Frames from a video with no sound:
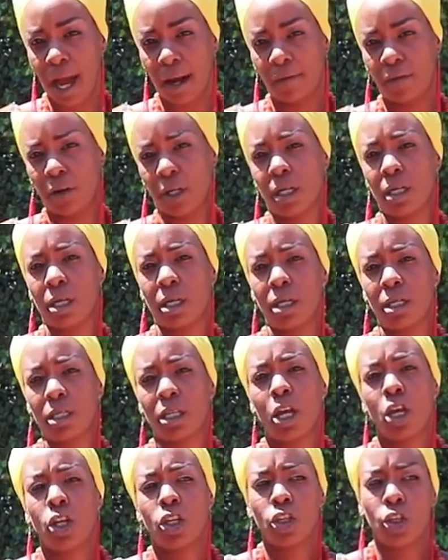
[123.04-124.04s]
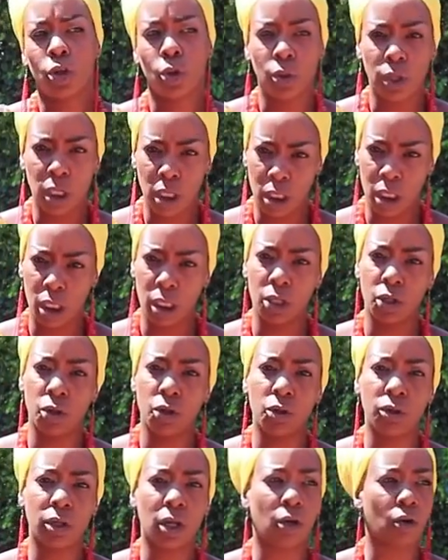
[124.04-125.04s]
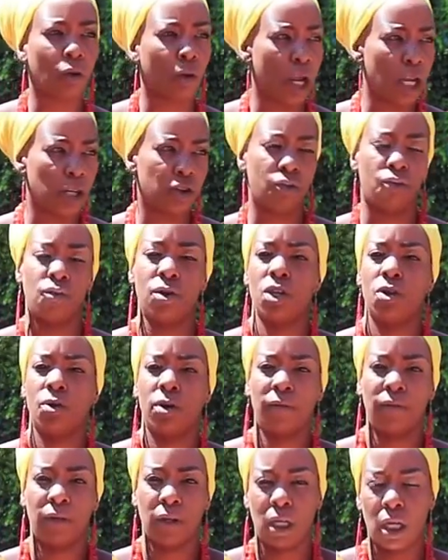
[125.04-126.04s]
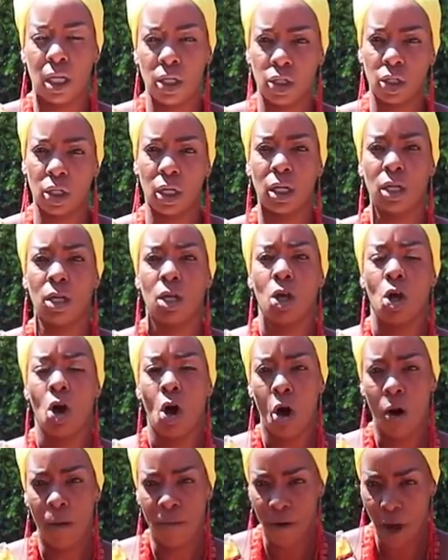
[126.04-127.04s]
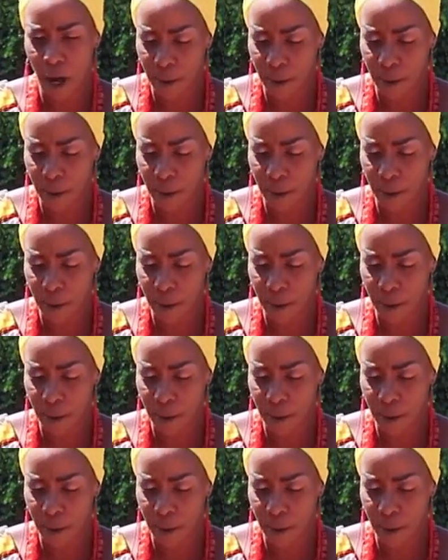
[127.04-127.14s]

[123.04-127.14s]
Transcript: Africa's unity, the great reunification of